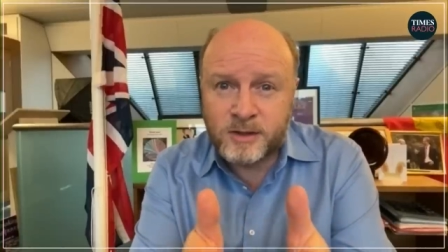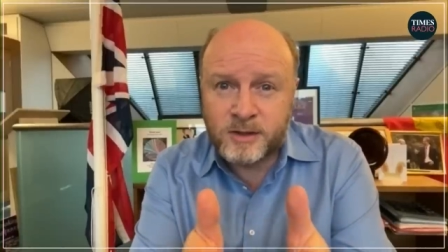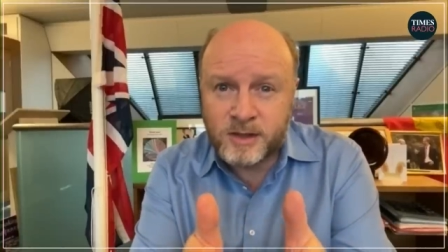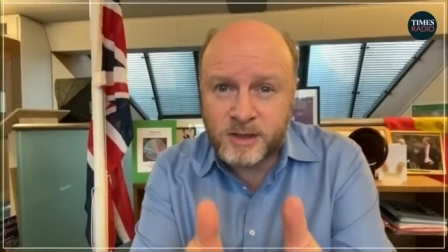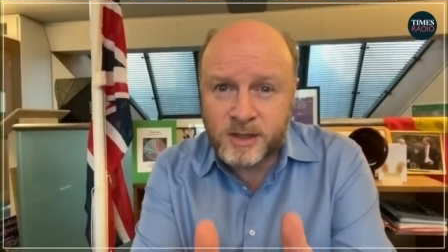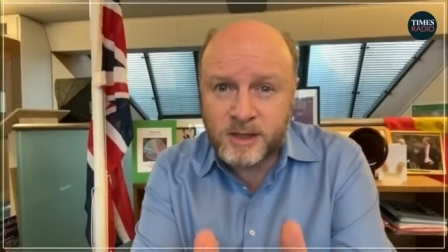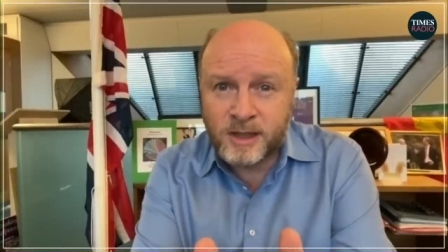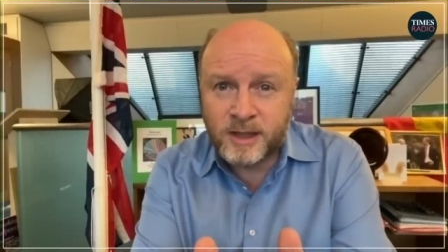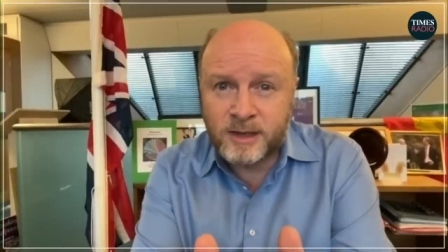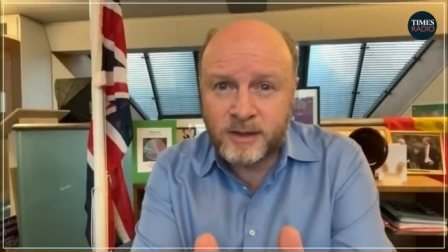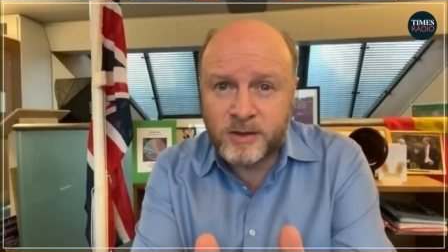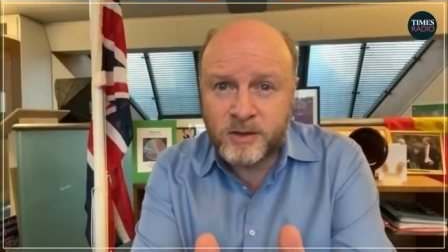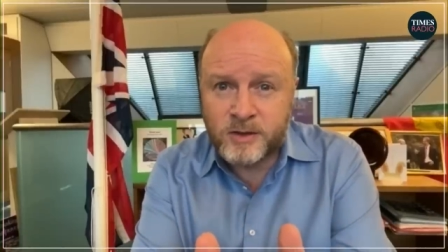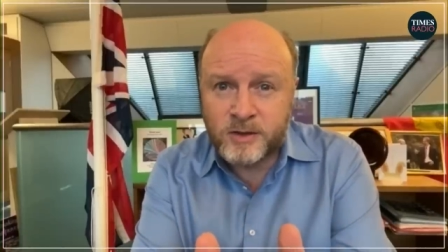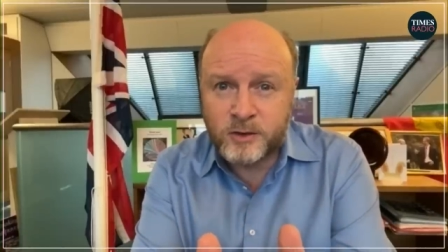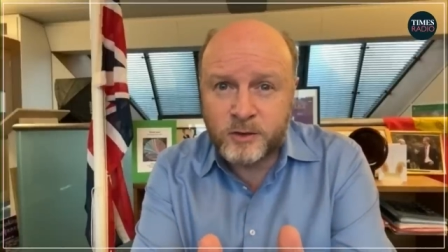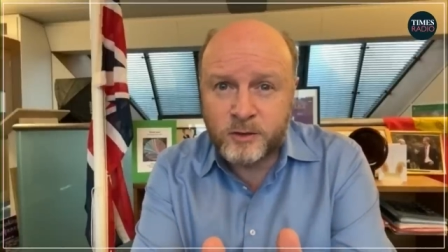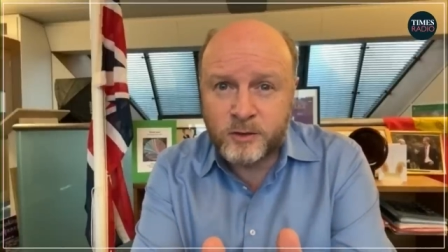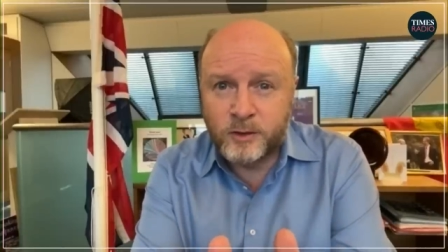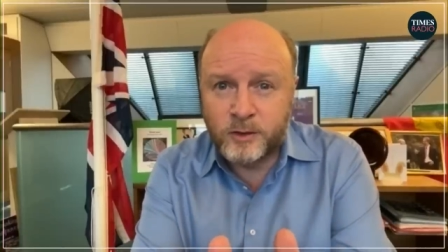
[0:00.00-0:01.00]
to silence
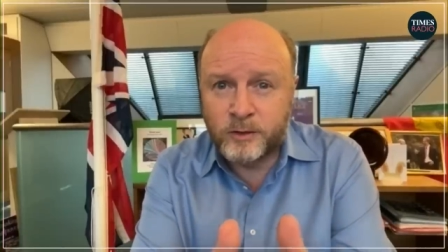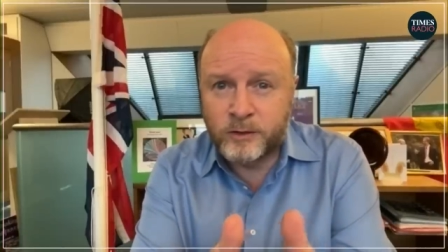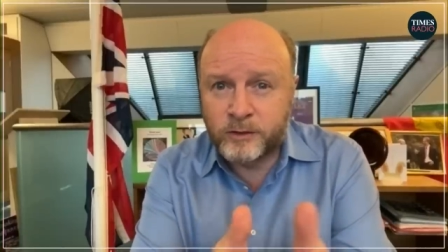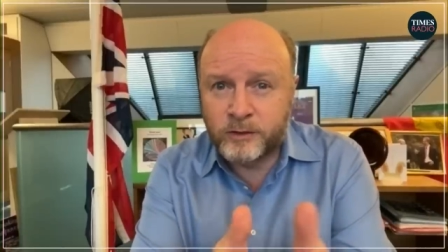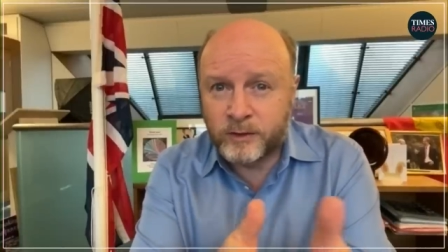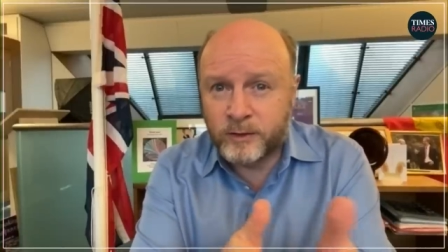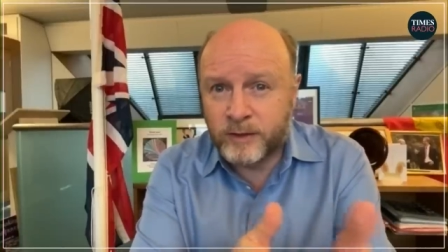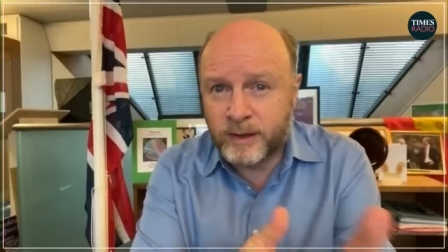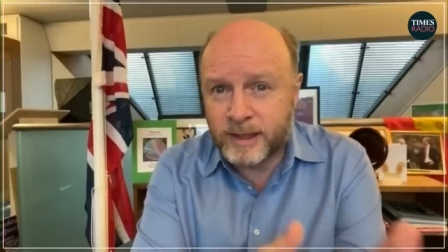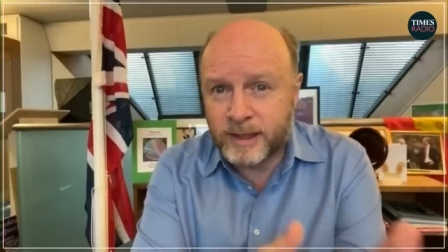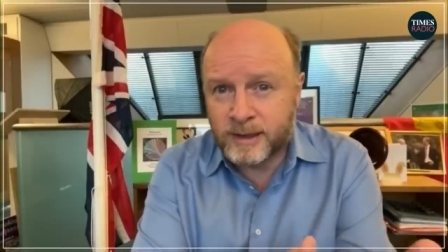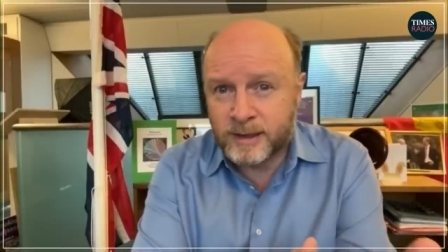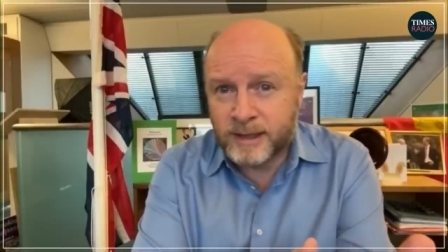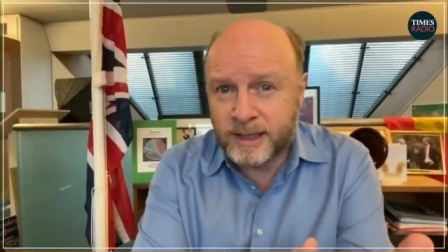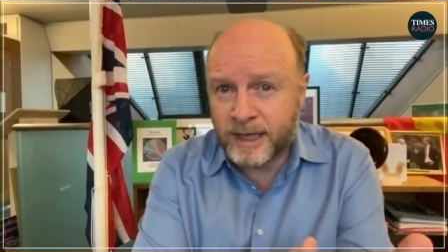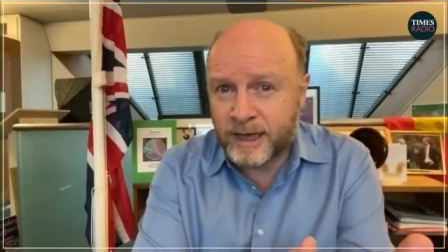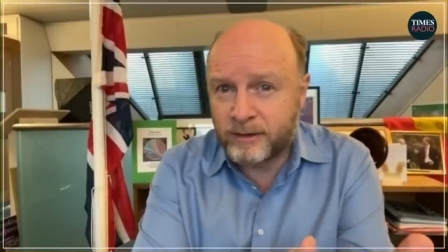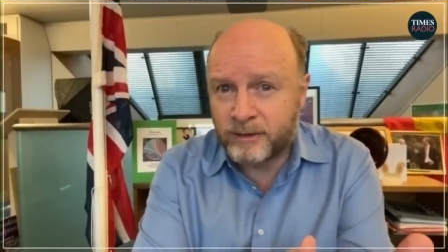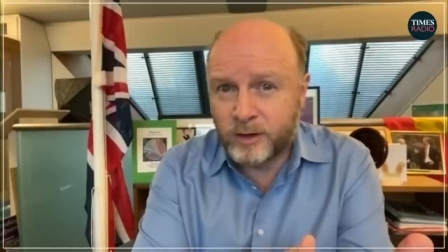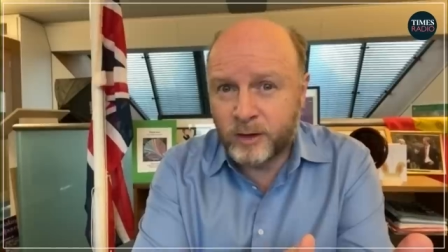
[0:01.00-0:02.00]
the truth, so that they can
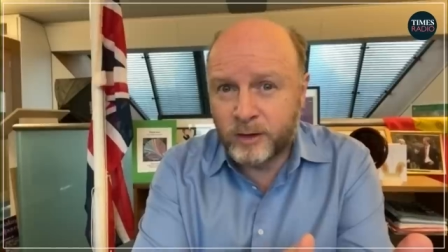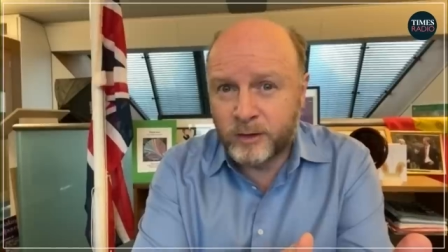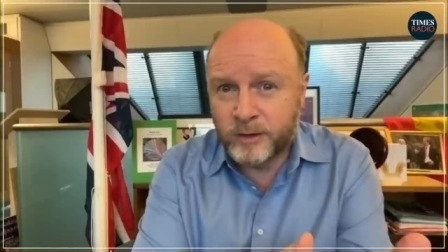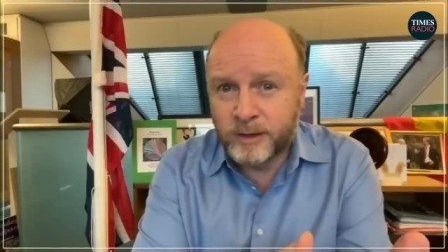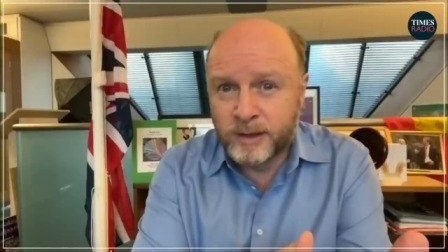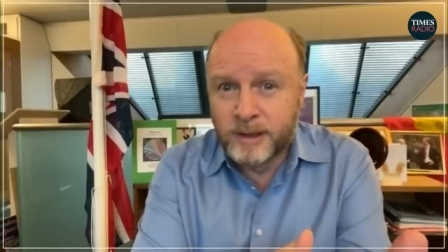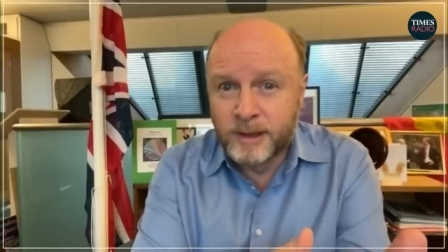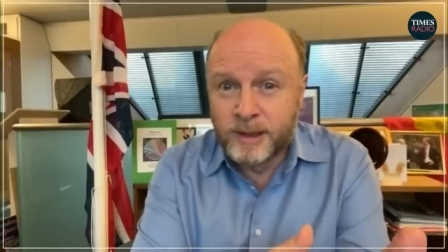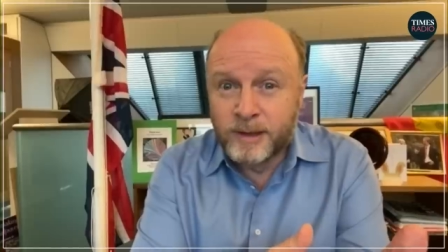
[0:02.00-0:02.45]
carry on,